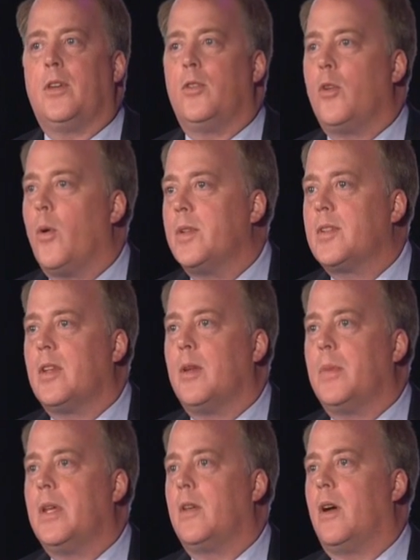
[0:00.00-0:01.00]
you know it's going to
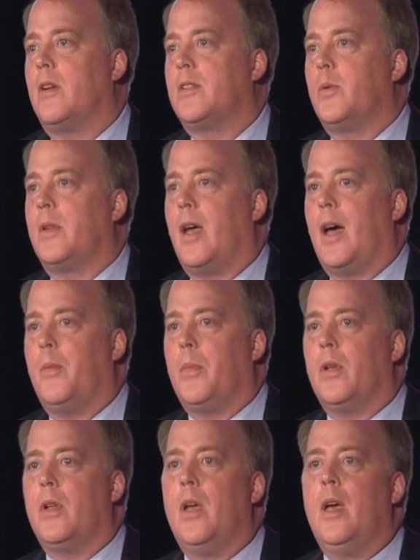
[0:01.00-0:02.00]
be there and it's
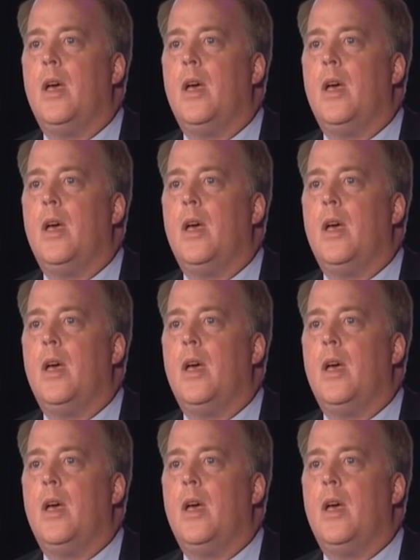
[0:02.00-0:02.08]
reliable.